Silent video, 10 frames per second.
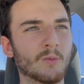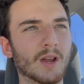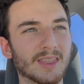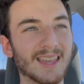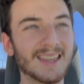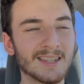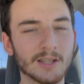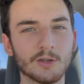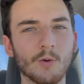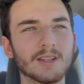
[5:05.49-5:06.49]

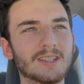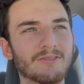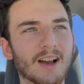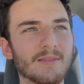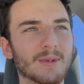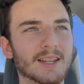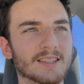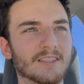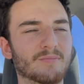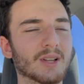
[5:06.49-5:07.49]
within 25
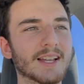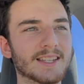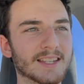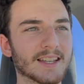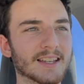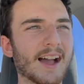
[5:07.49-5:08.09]
minutes of placing it.